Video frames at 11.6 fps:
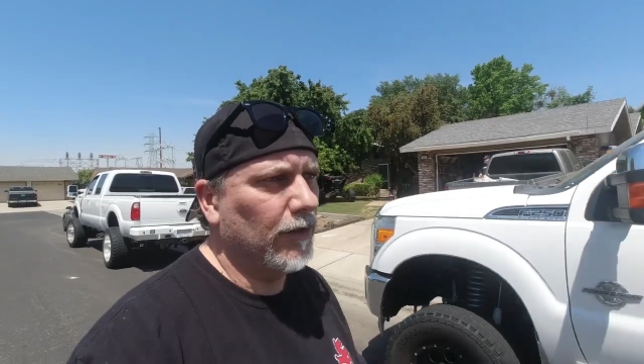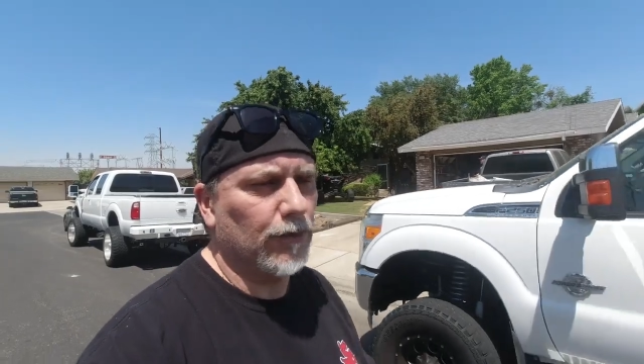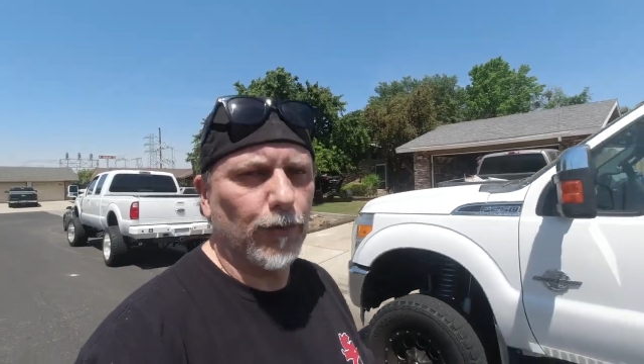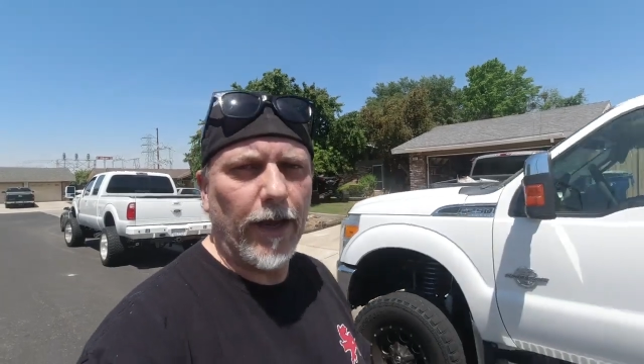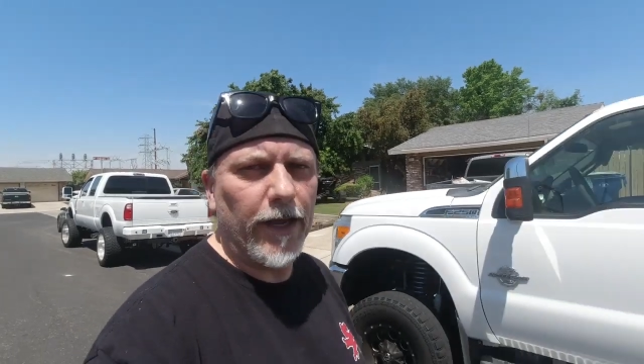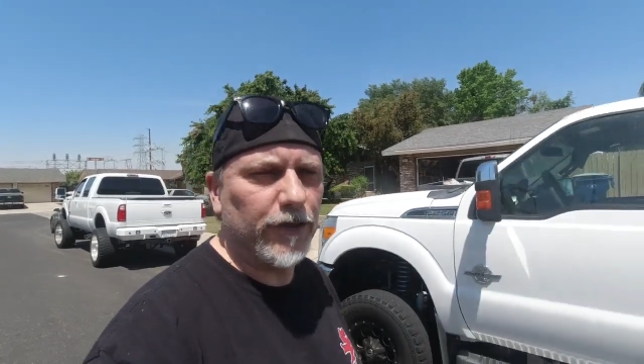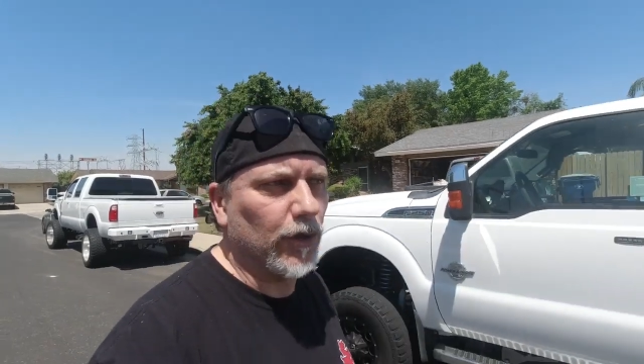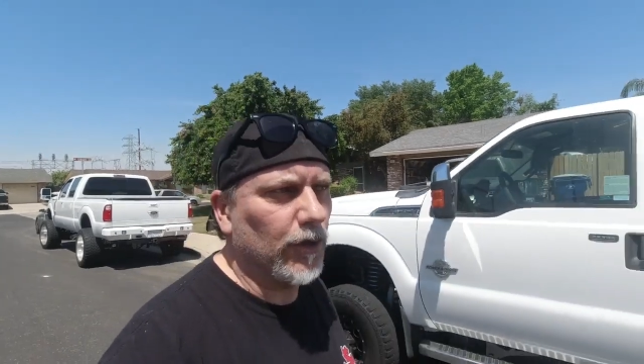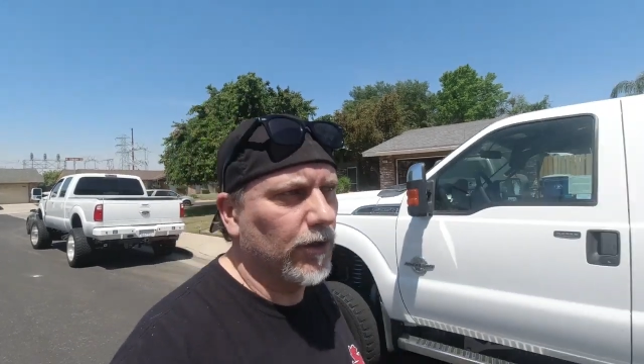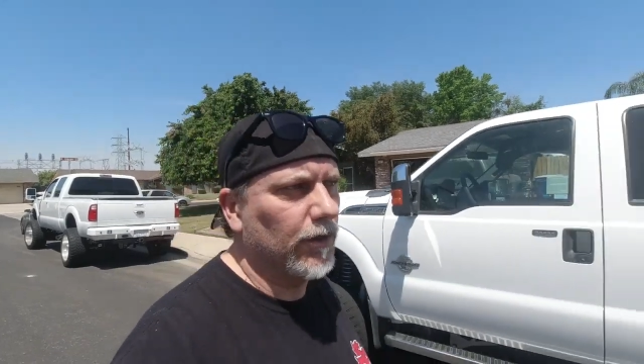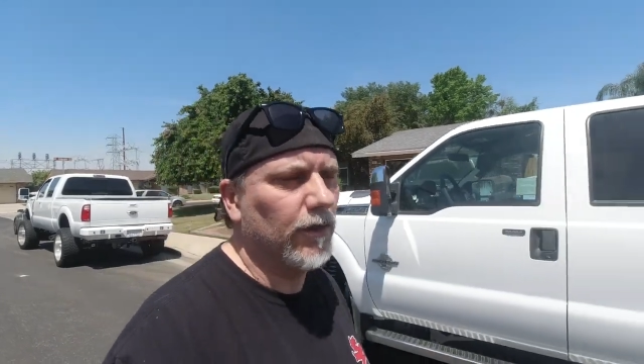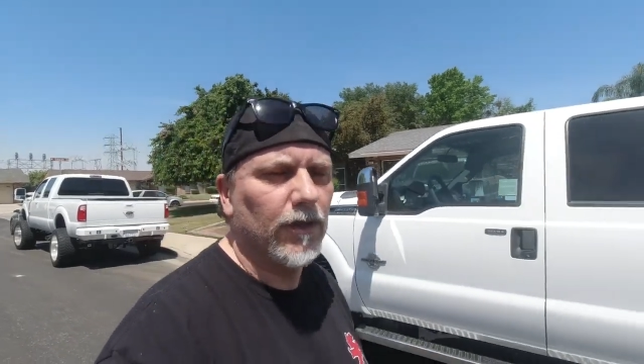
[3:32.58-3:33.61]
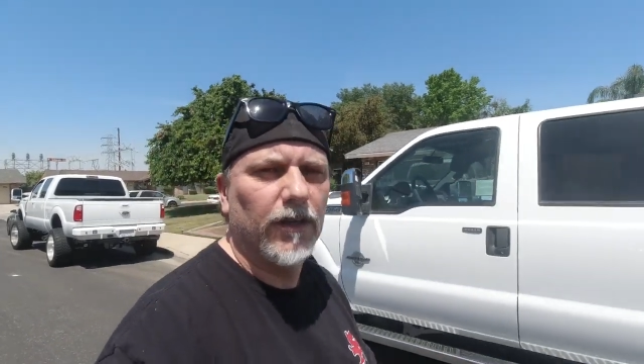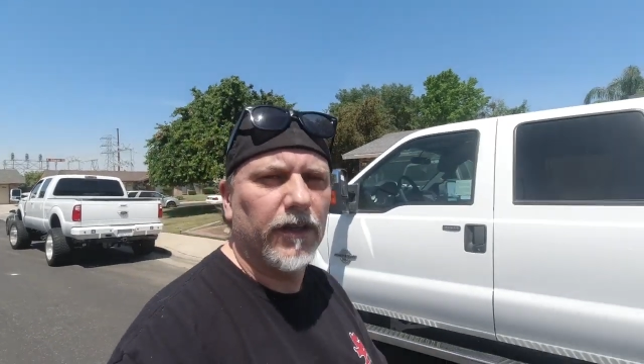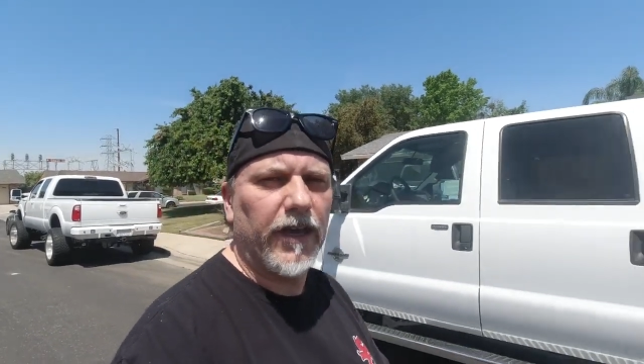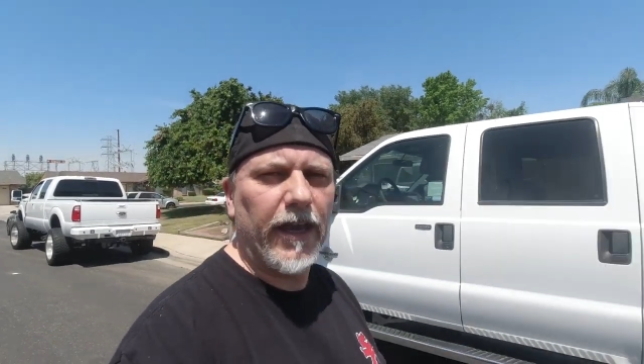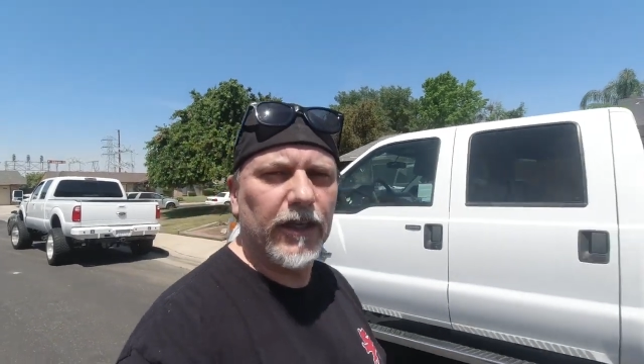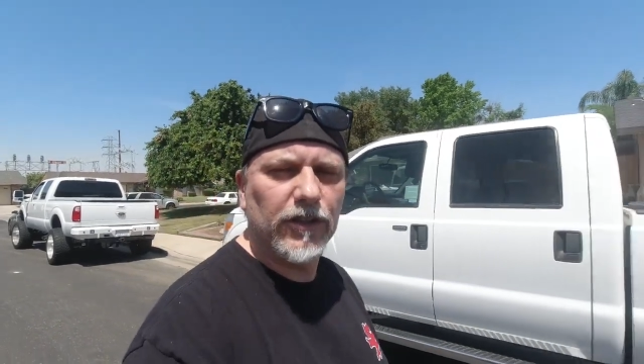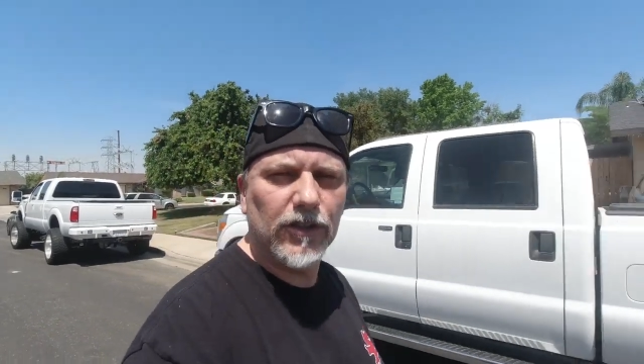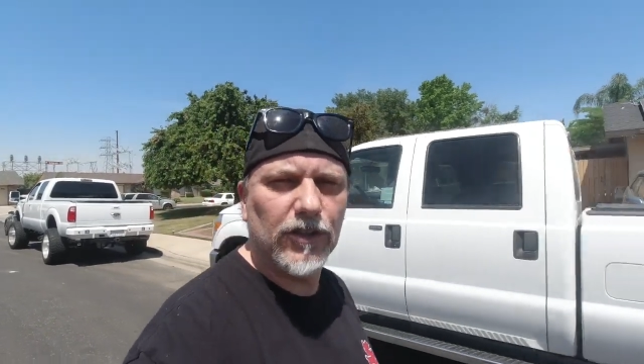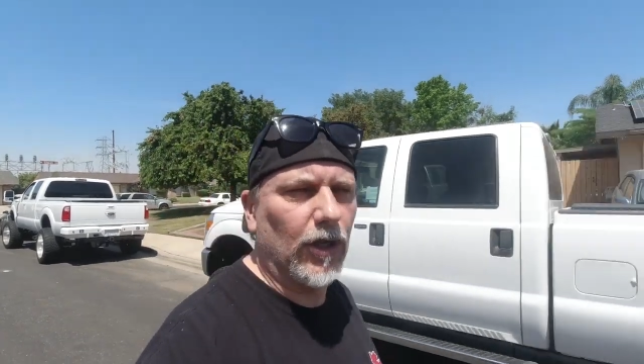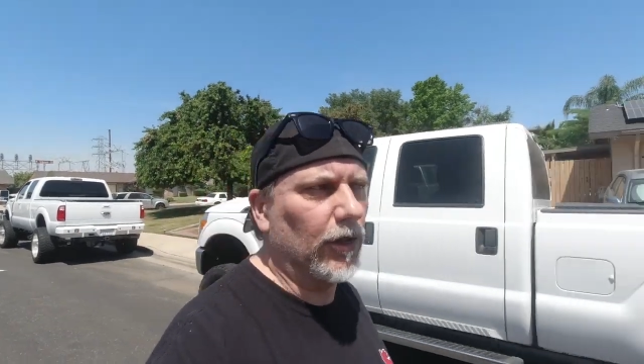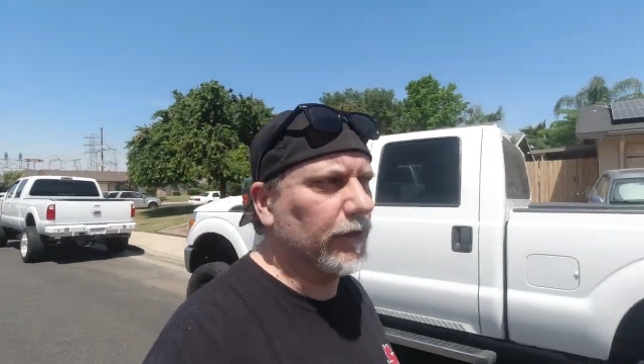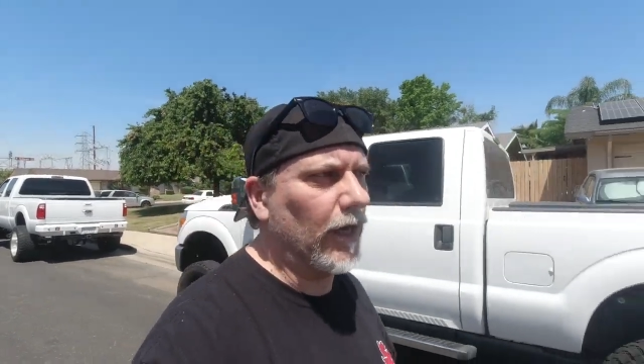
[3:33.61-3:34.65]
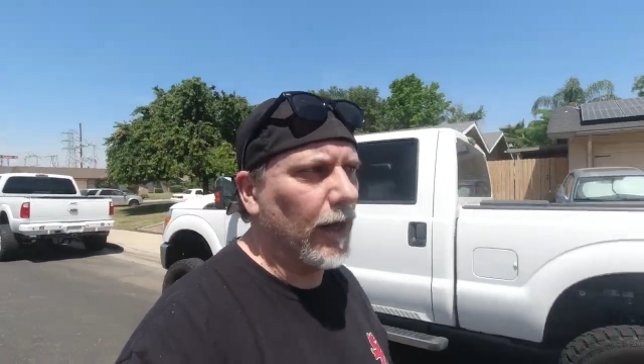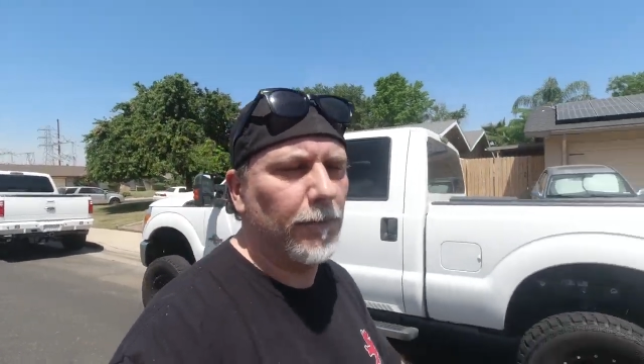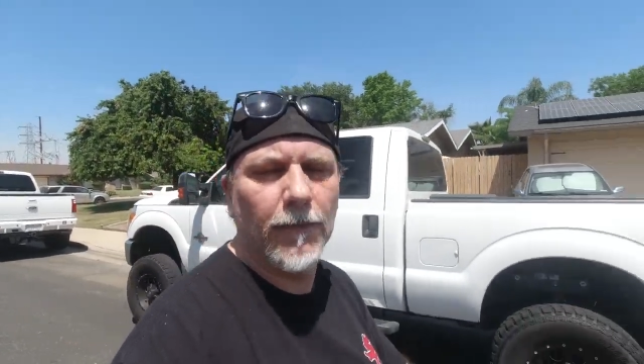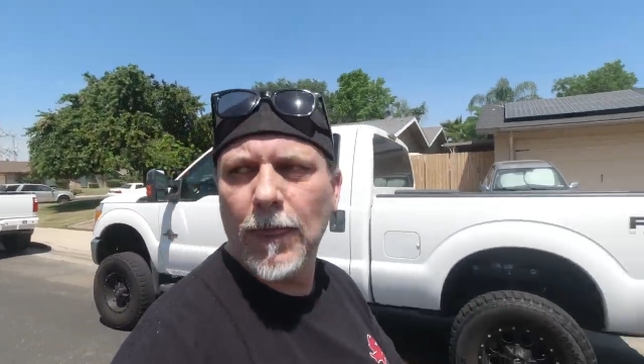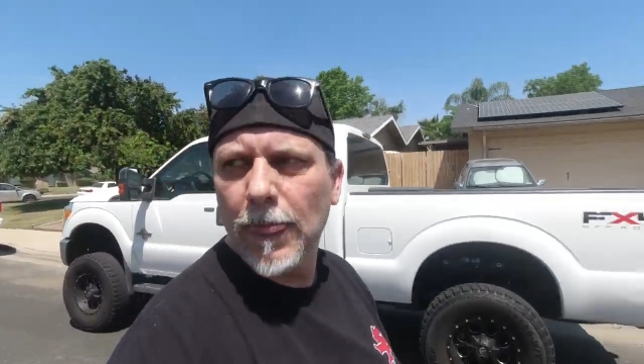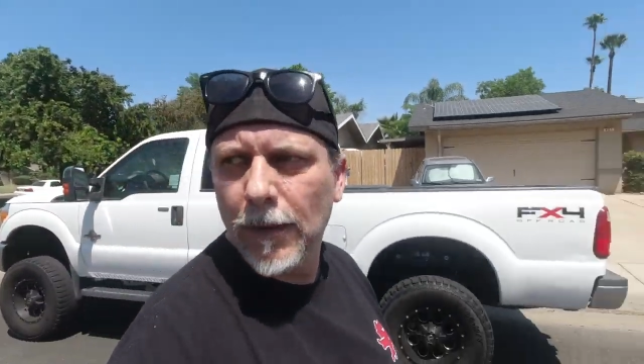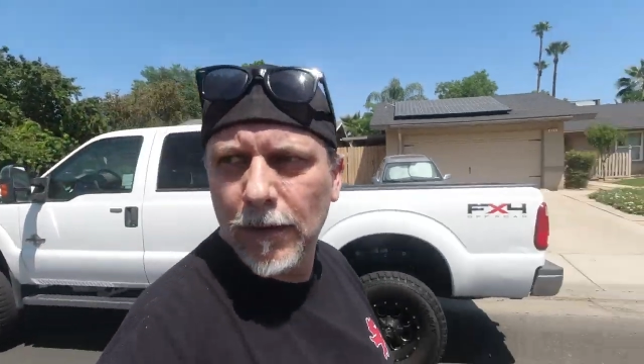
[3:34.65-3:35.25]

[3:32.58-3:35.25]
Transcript: It's RZR. Cage install time.